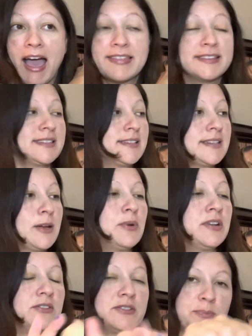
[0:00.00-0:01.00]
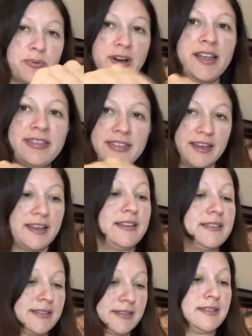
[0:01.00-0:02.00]
This looks like one of those bread
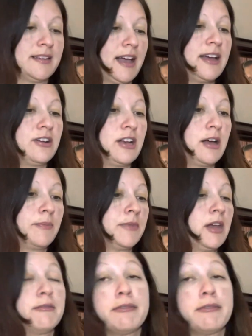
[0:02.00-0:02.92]
things. I don't know.